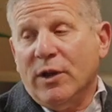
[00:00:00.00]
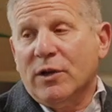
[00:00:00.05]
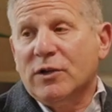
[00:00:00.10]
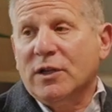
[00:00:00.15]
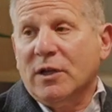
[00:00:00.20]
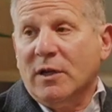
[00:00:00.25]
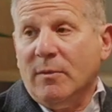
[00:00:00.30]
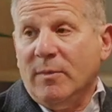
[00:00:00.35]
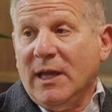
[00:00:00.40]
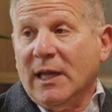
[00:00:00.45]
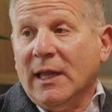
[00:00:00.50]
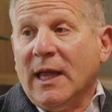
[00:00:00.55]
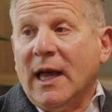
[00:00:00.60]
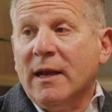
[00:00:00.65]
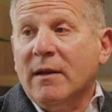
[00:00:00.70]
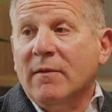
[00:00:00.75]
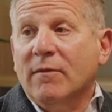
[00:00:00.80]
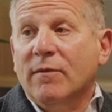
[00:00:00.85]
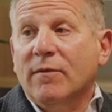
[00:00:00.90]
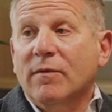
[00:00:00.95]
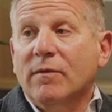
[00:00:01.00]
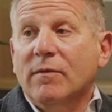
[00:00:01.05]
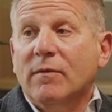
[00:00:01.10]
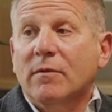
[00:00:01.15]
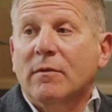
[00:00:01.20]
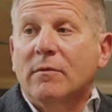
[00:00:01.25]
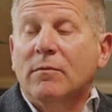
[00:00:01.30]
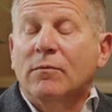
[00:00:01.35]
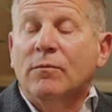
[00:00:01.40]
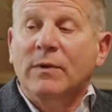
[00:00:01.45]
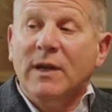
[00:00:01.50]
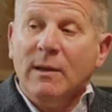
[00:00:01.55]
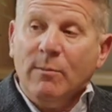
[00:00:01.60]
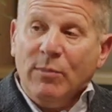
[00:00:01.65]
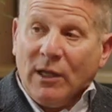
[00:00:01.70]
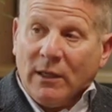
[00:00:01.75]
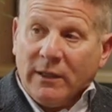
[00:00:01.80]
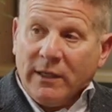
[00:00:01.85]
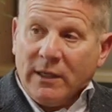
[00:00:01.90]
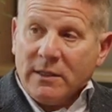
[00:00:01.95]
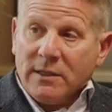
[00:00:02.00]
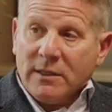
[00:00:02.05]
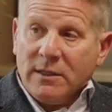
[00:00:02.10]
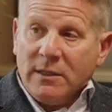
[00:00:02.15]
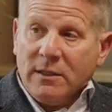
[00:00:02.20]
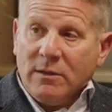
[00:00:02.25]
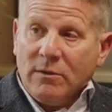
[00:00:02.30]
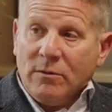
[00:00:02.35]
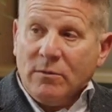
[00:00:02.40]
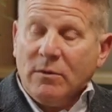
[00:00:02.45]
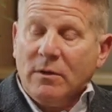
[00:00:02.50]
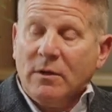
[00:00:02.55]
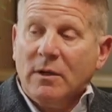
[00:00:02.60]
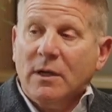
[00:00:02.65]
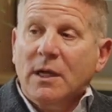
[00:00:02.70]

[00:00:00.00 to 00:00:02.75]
there's going to be a lot of rebuilding to do.